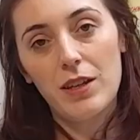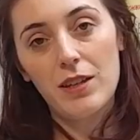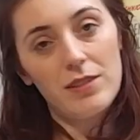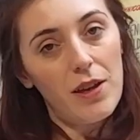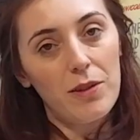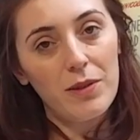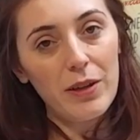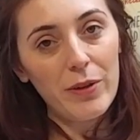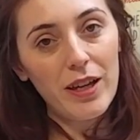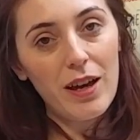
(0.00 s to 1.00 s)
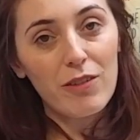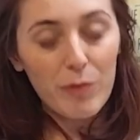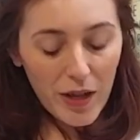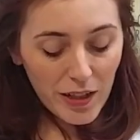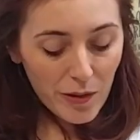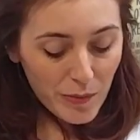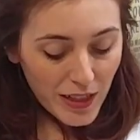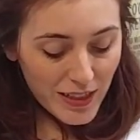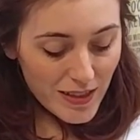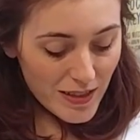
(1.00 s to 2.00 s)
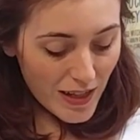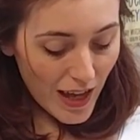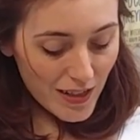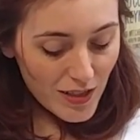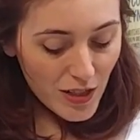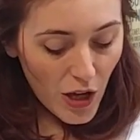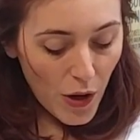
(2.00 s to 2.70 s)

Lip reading: So here we are in my completed set